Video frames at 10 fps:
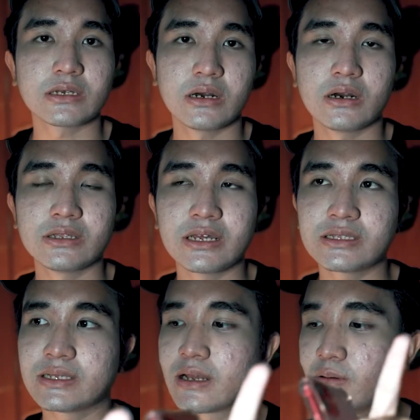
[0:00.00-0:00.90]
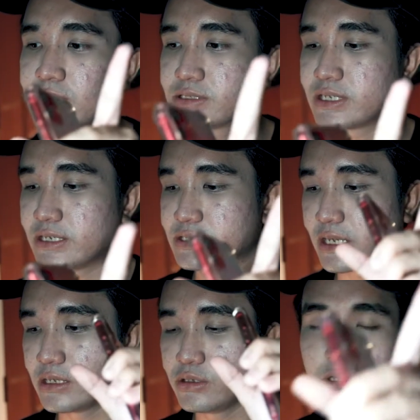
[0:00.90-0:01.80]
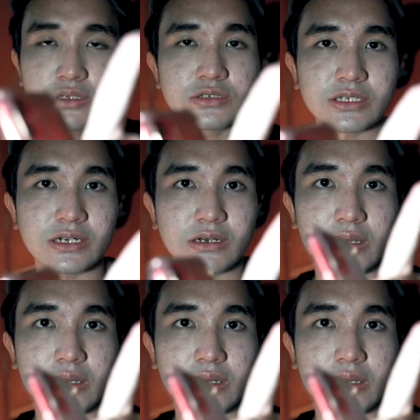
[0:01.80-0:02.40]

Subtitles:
another thing I want to say is that you can use the